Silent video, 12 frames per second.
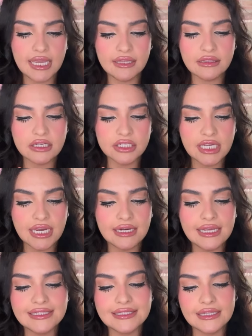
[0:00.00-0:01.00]
in the shade
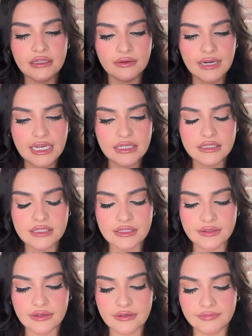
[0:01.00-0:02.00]
Exhilarate
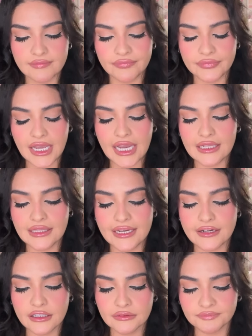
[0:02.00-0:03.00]

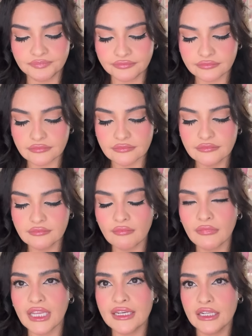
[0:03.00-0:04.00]
highlighter.
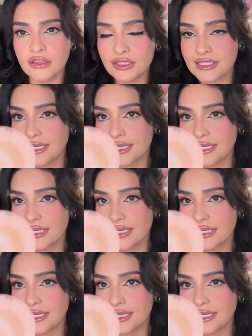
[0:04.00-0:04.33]
And it looks